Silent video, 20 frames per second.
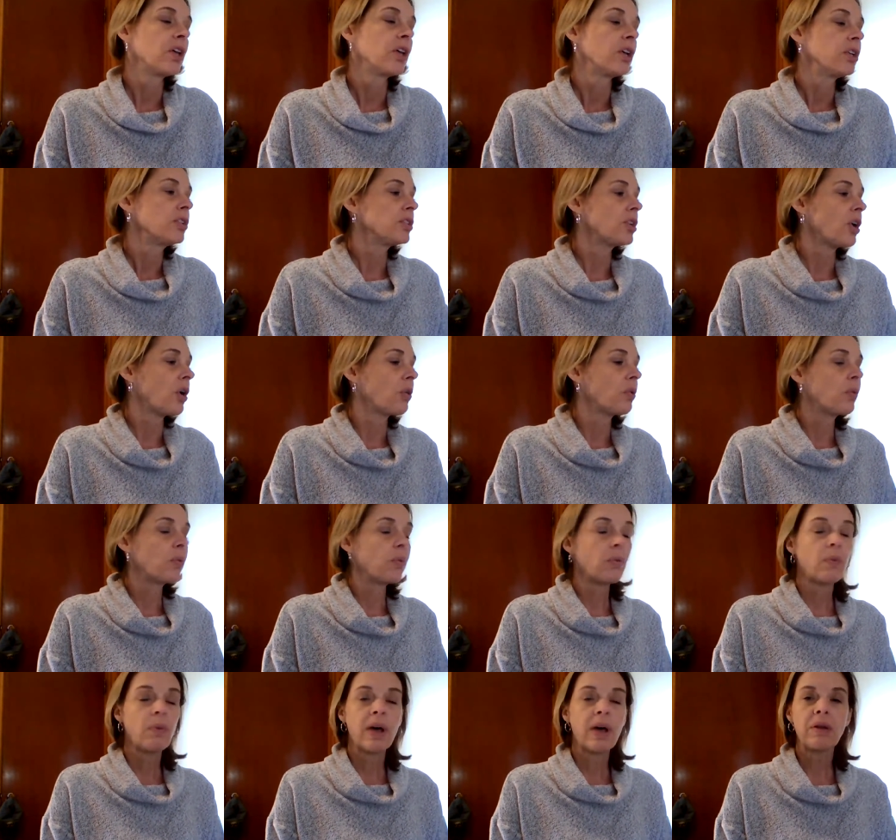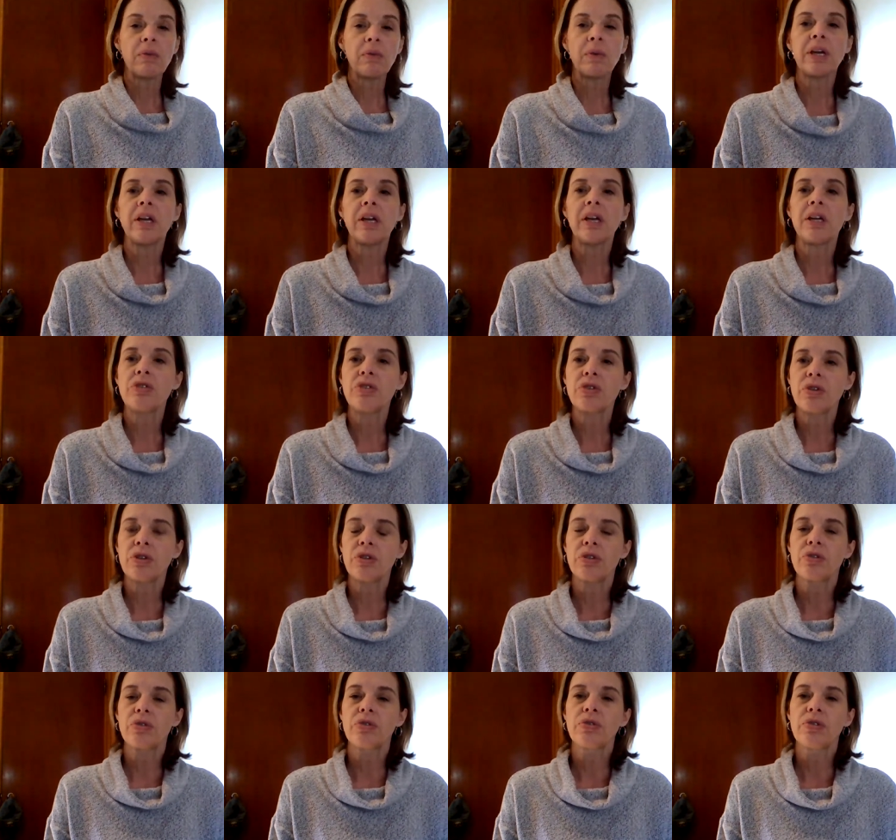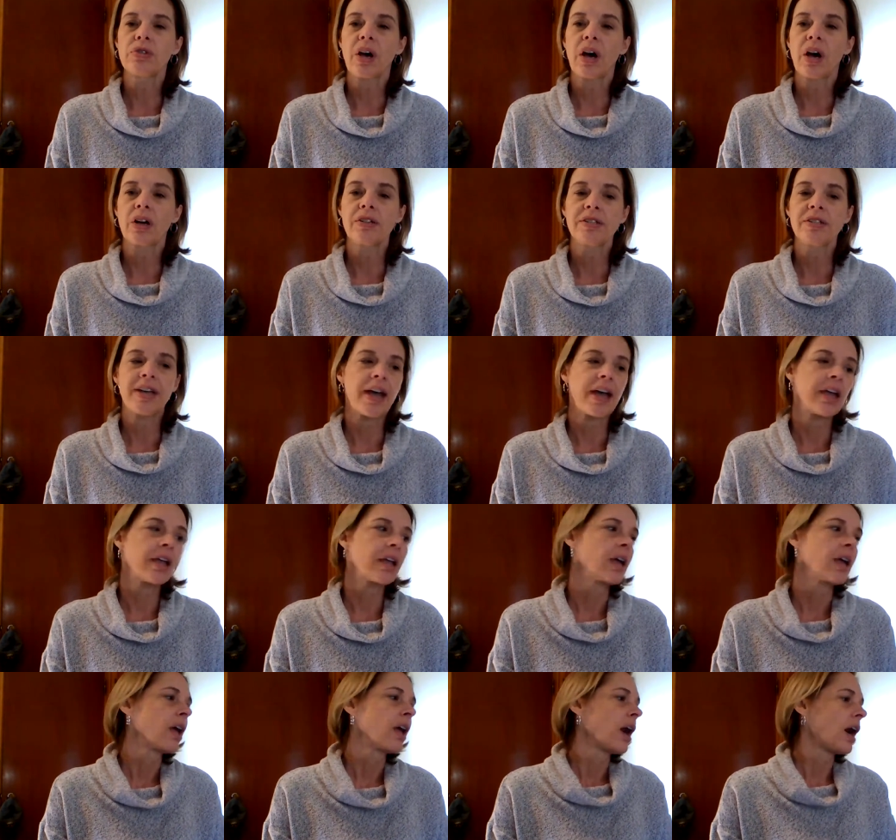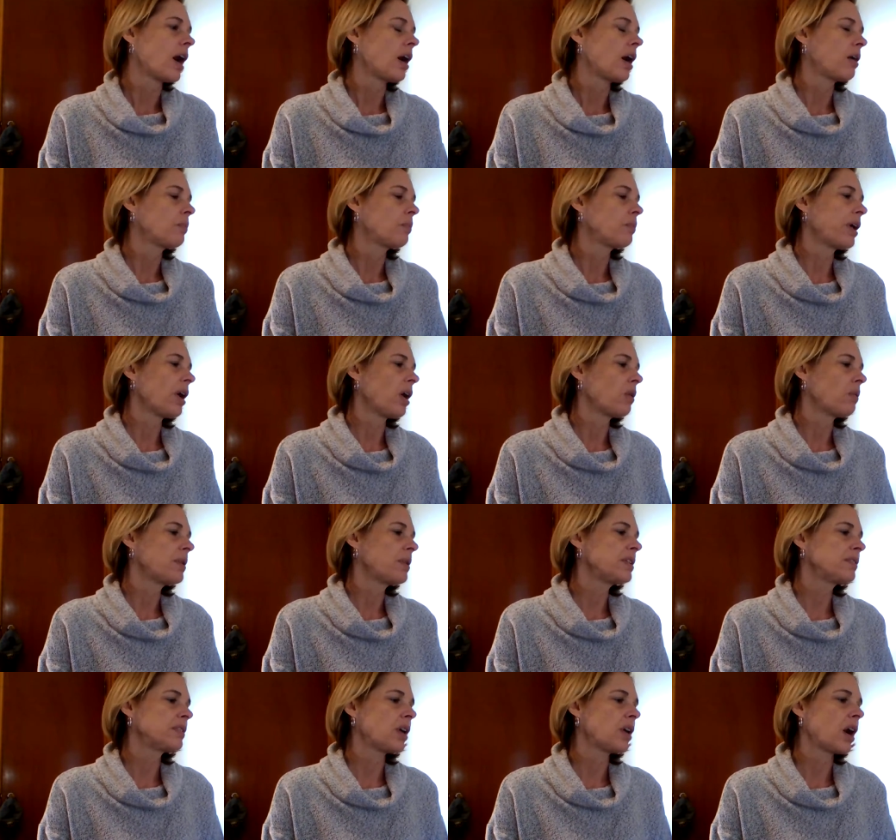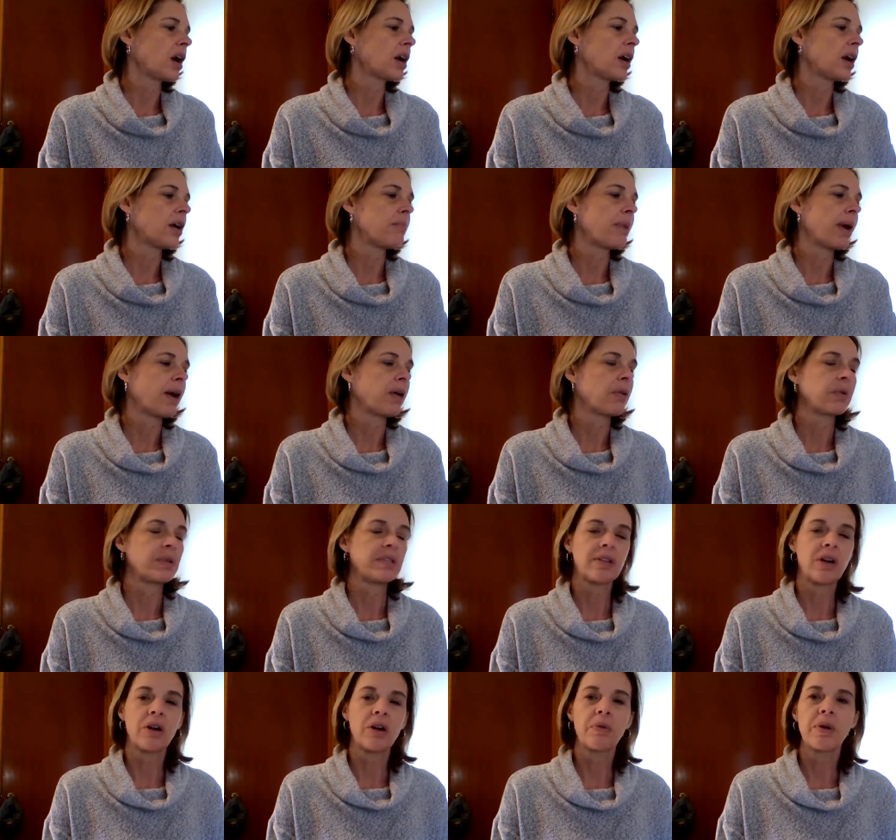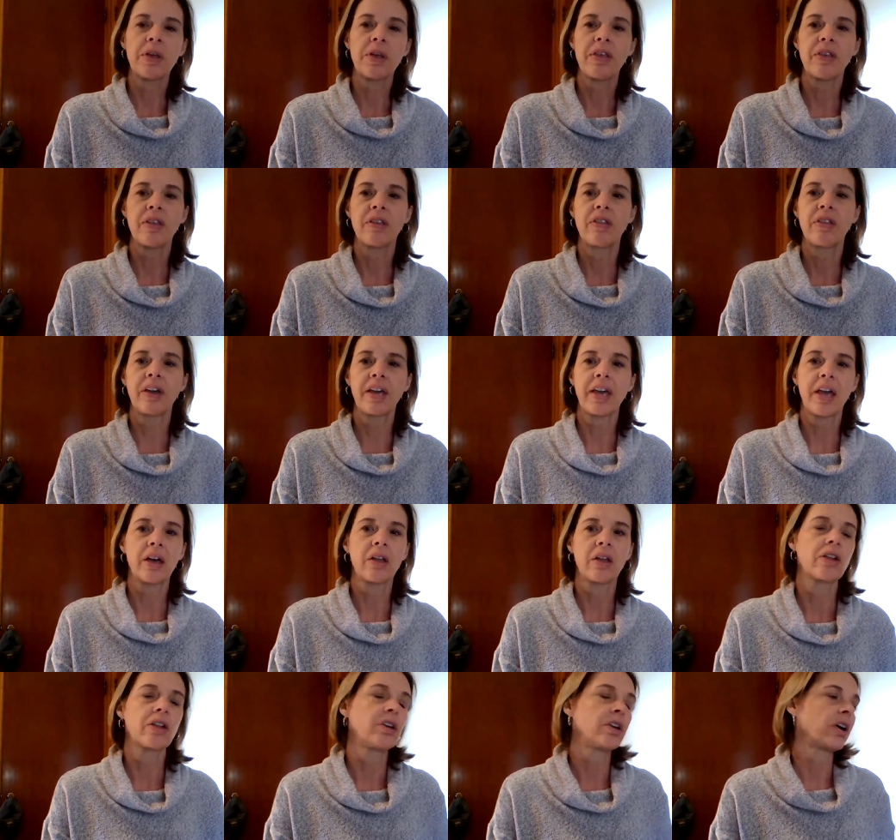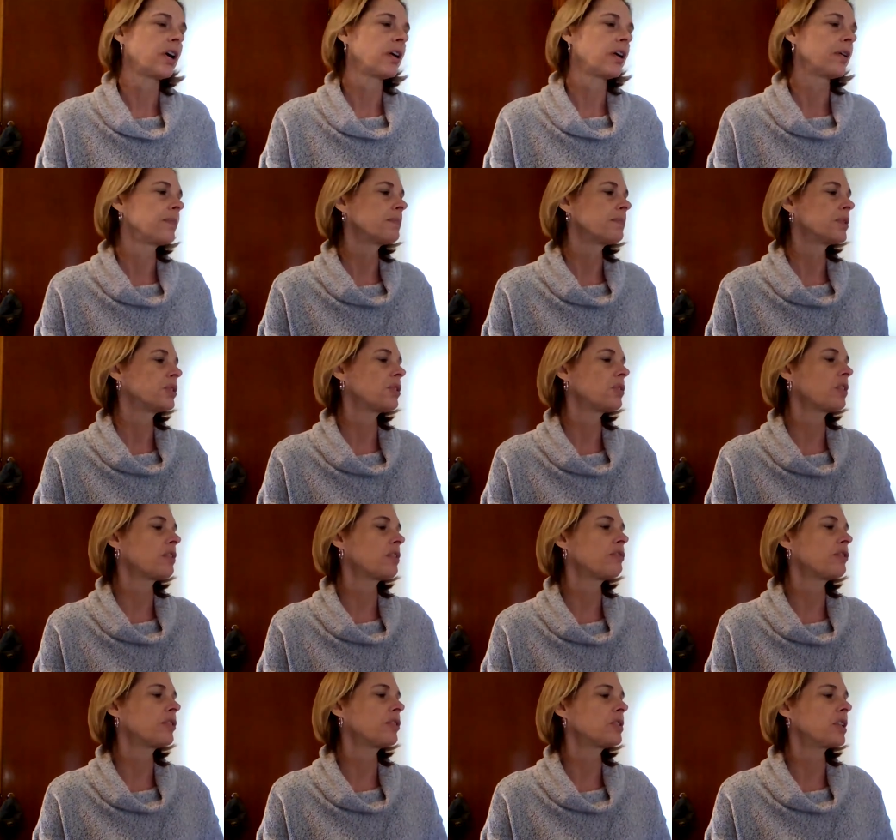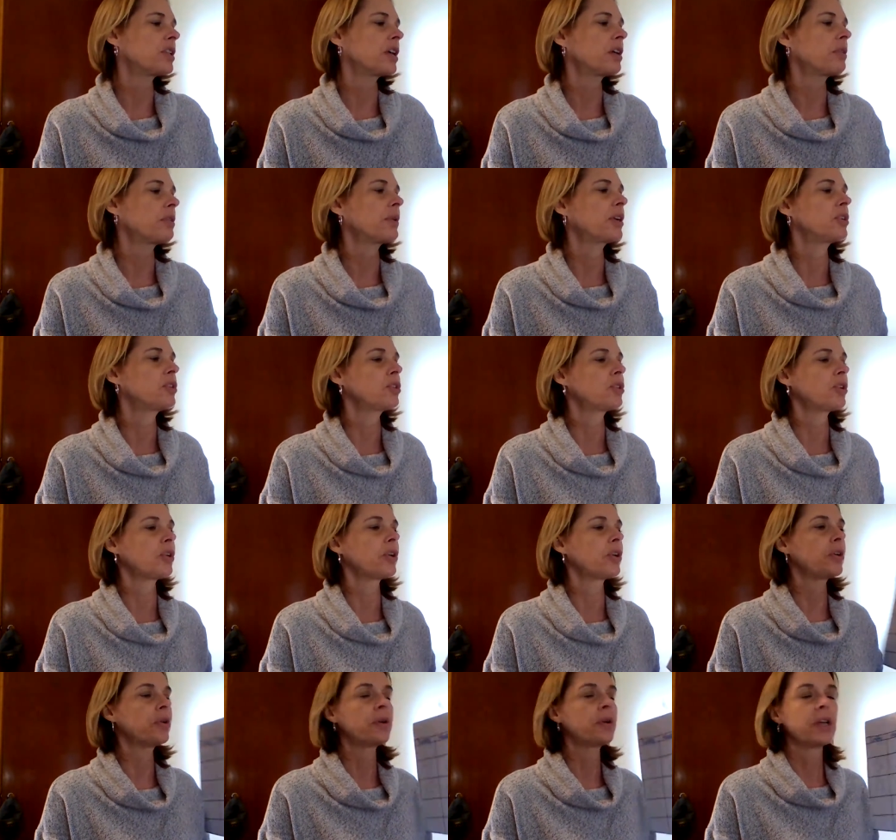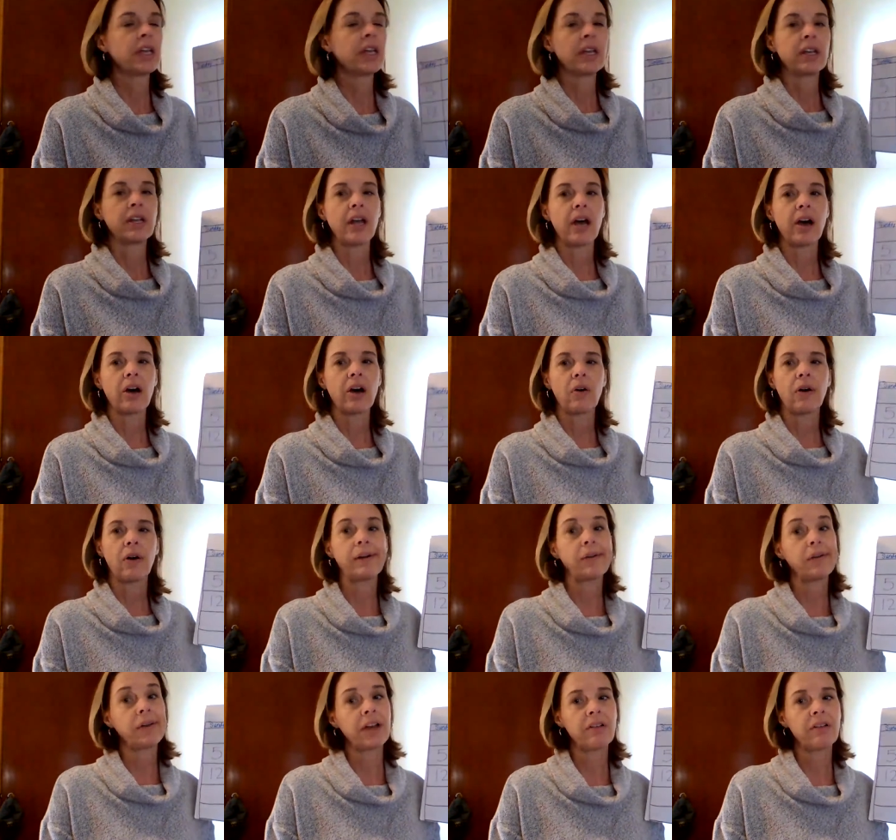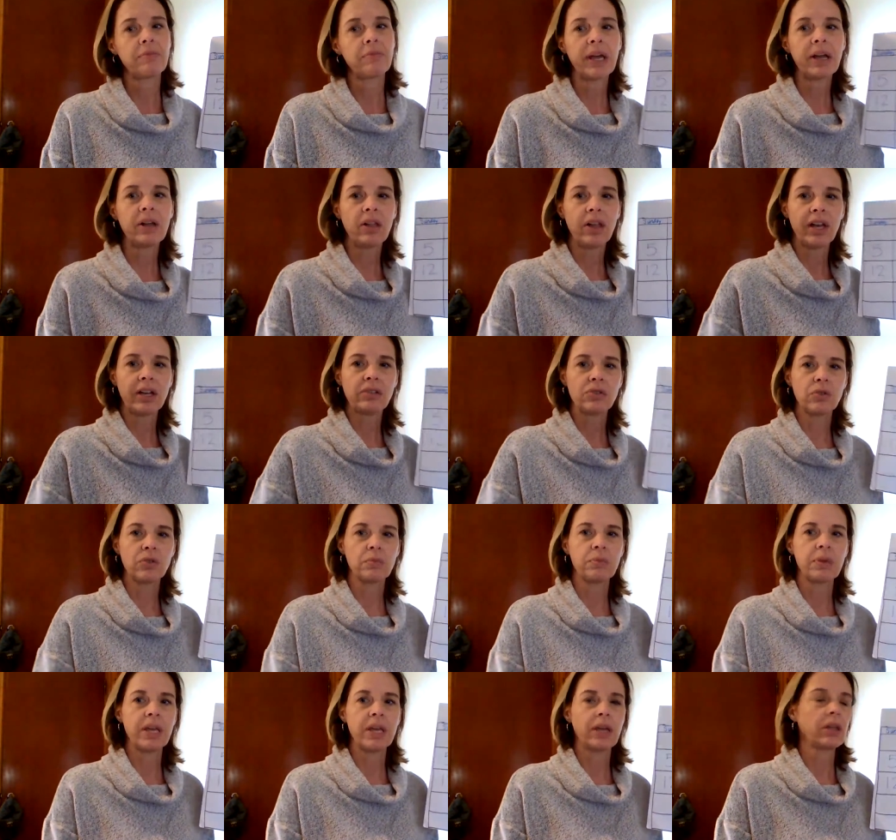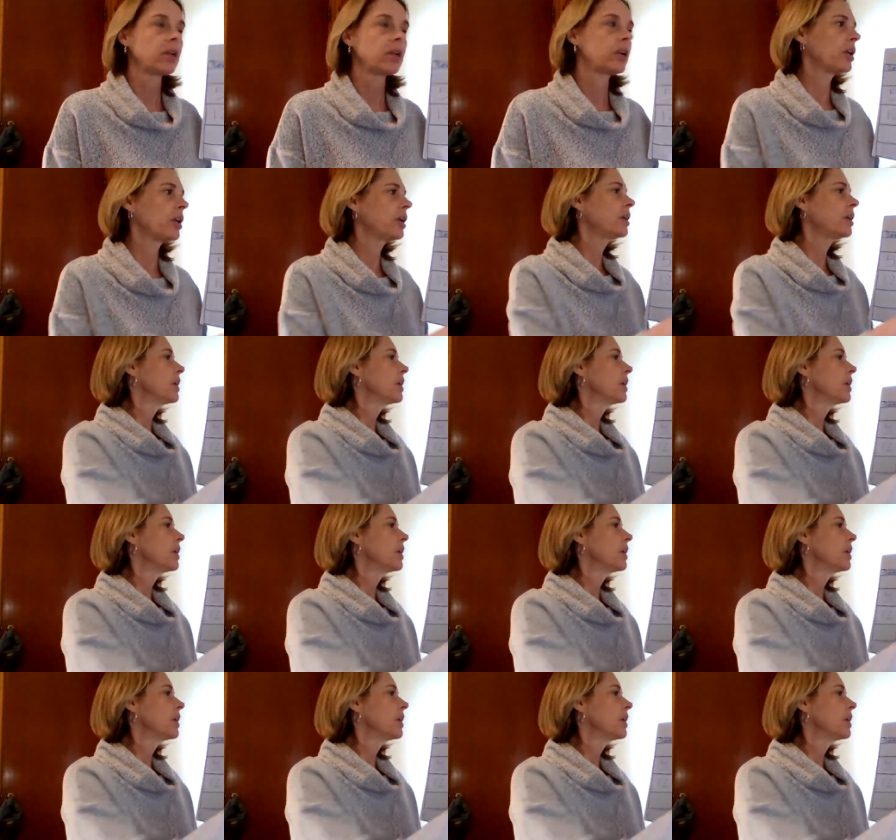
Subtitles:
So when we introduce our day, we always we start with the calendar. So the first thing I want to show you, now I don't have my classroom calendar